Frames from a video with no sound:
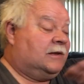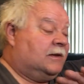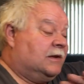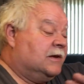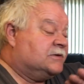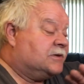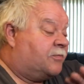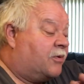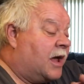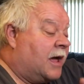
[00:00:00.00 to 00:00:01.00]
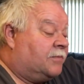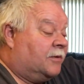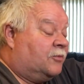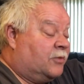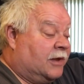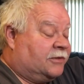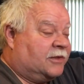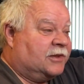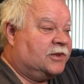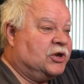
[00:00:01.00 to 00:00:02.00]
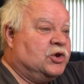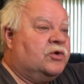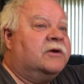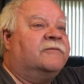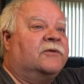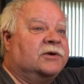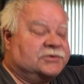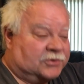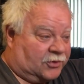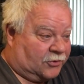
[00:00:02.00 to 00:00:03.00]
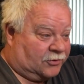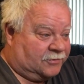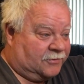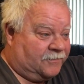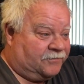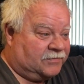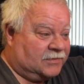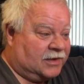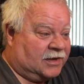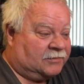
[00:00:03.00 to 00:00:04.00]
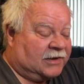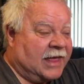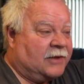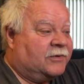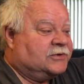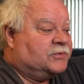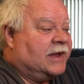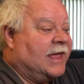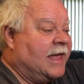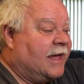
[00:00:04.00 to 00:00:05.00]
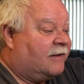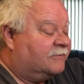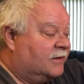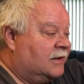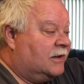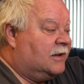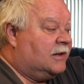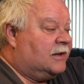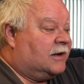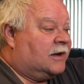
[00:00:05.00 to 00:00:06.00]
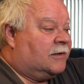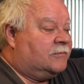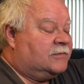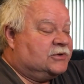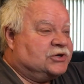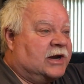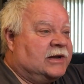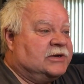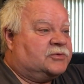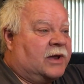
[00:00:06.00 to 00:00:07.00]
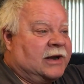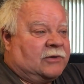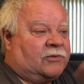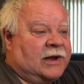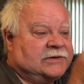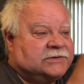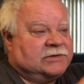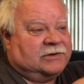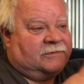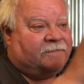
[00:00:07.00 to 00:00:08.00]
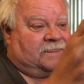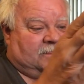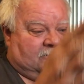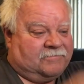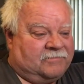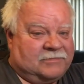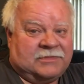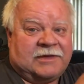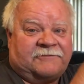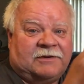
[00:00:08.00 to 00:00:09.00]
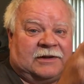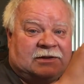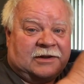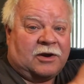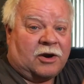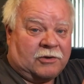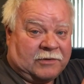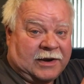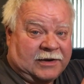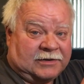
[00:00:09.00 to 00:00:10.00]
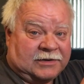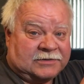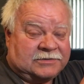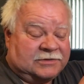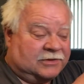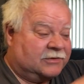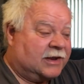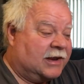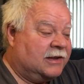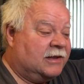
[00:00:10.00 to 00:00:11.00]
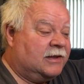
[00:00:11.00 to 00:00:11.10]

here's the problem with the universal language we have. Chinese writing writes differently than our writing does, okay?